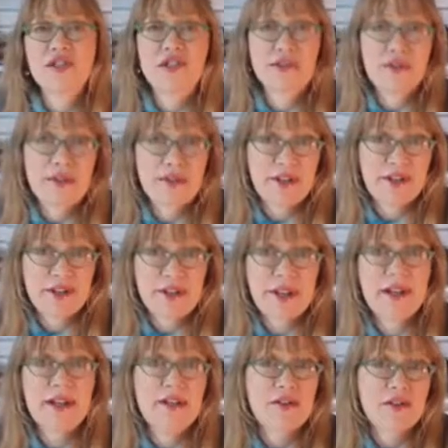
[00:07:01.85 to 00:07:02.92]
general theory
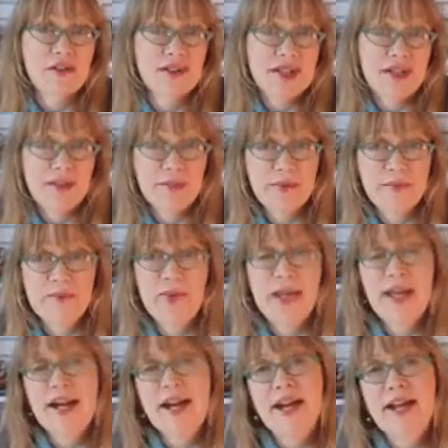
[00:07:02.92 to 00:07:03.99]
another step,
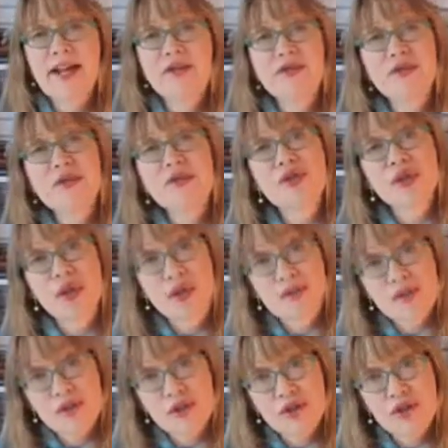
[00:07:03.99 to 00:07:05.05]
and I introduce
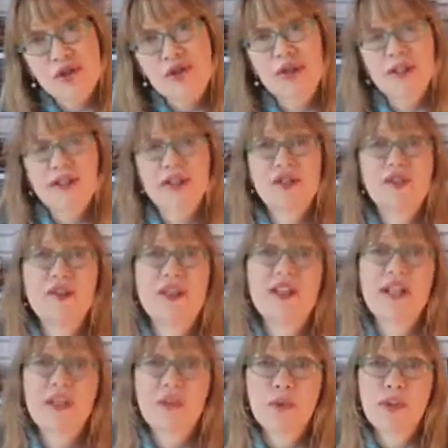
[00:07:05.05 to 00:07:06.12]
curvature into the
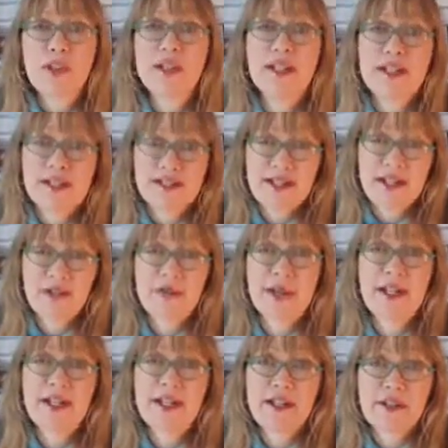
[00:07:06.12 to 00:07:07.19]
inwardly
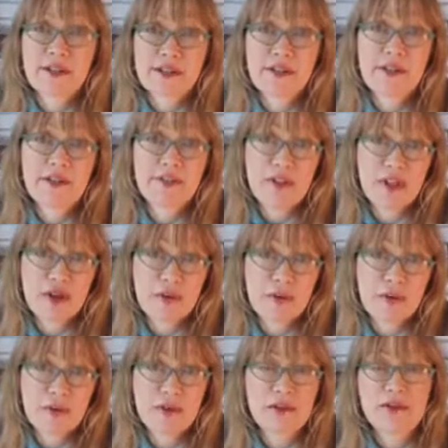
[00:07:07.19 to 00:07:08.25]
accelerating etheric
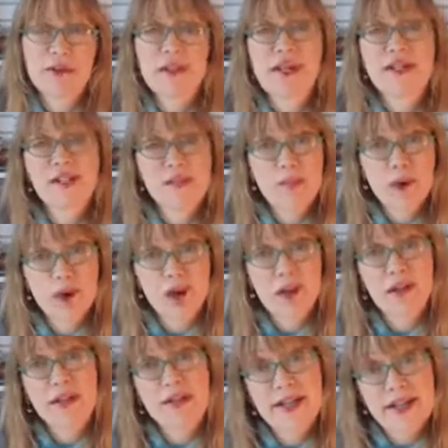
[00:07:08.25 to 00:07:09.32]
flow at
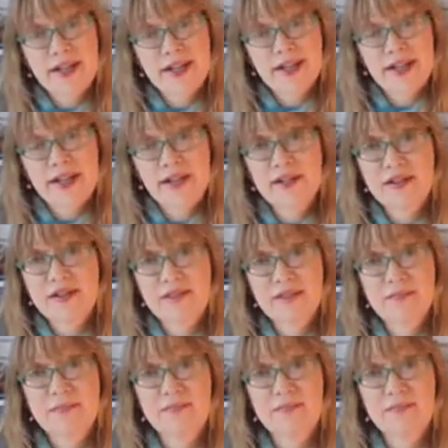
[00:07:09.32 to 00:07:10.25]
small length scales.